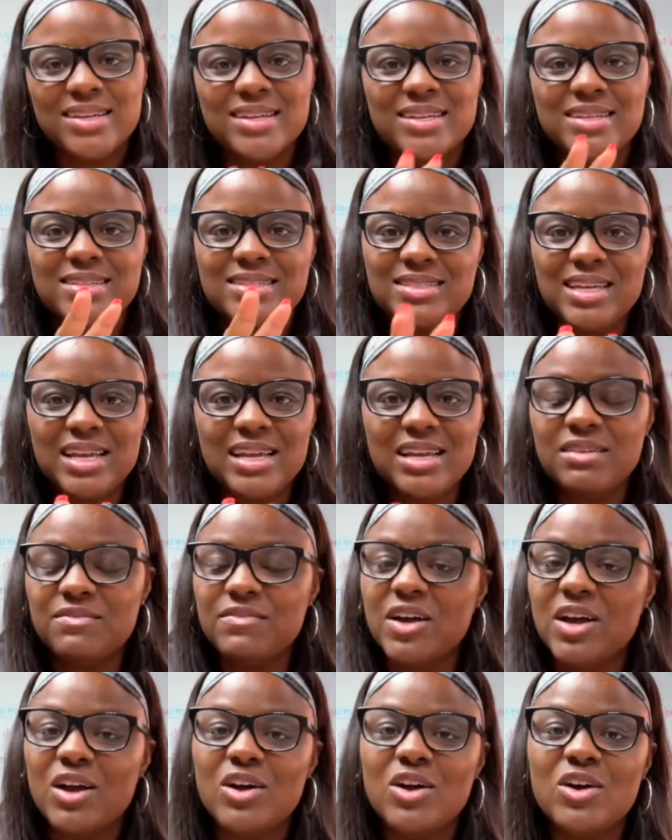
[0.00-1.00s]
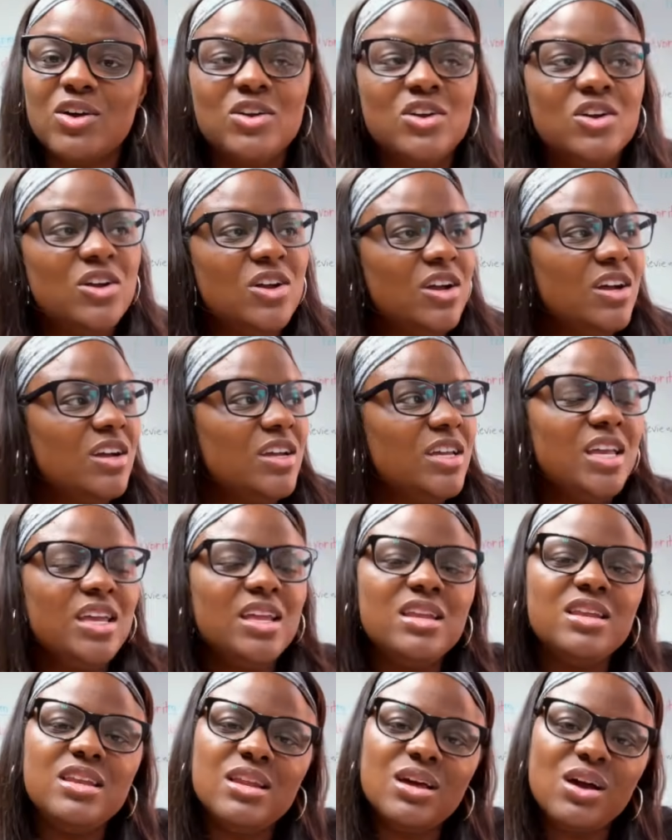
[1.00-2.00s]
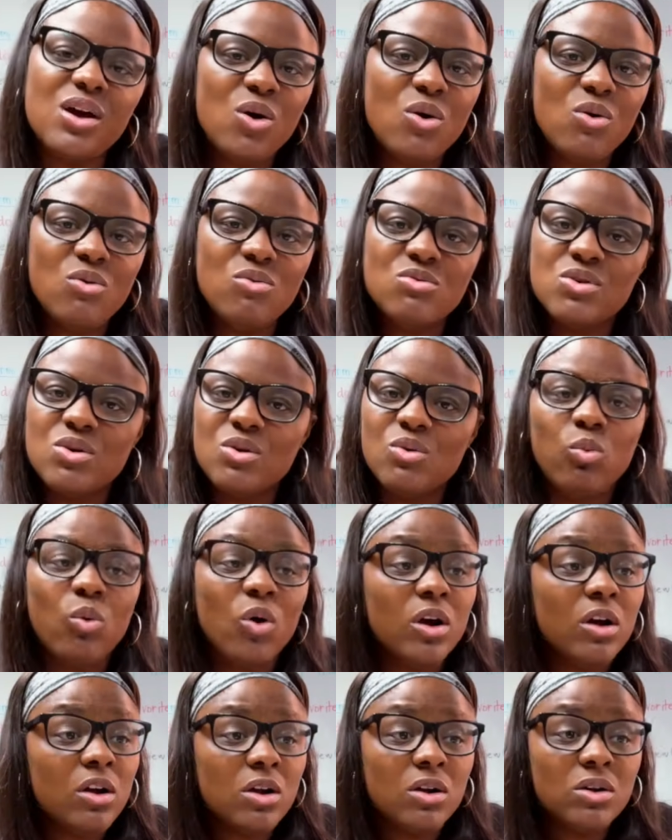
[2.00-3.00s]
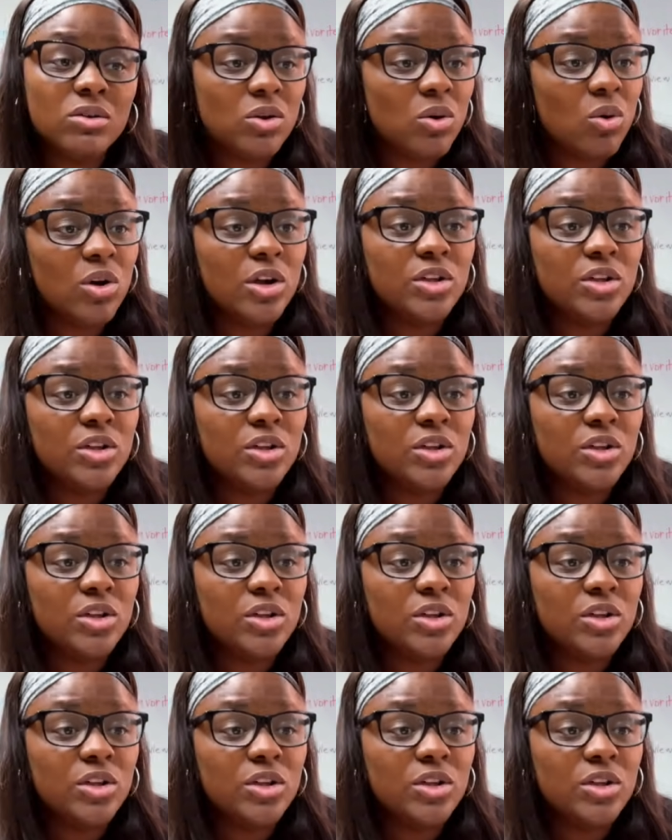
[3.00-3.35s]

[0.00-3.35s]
Second of all, in no world or